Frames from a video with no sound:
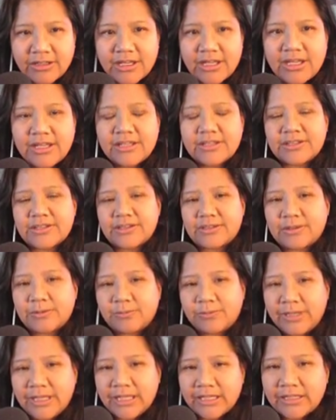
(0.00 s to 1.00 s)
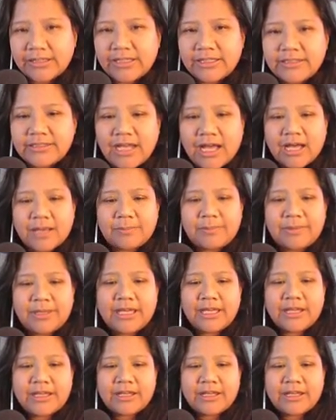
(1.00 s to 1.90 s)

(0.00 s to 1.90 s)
So the weekly topic